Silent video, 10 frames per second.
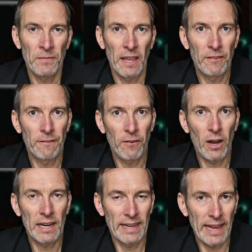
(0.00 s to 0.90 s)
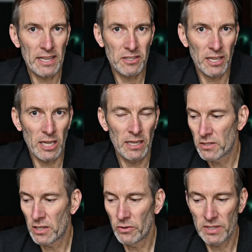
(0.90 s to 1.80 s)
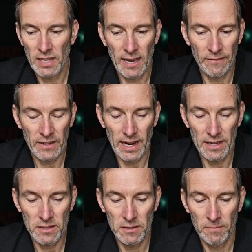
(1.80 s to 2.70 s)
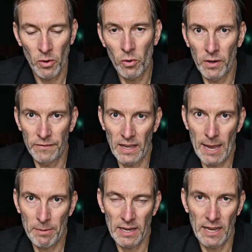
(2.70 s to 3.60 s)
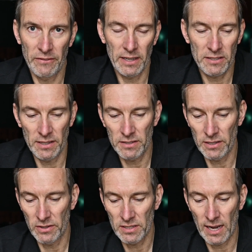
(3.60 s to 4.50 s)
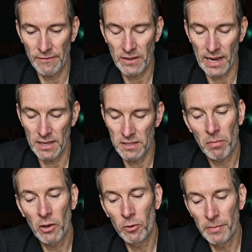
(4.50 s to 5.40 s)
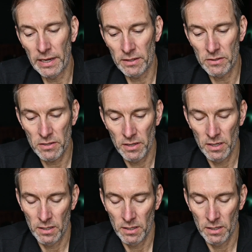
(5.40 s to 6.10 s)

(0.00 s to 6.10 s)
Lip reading: If you find an XE series half case, or if you happen to have an XE series half case, by all means,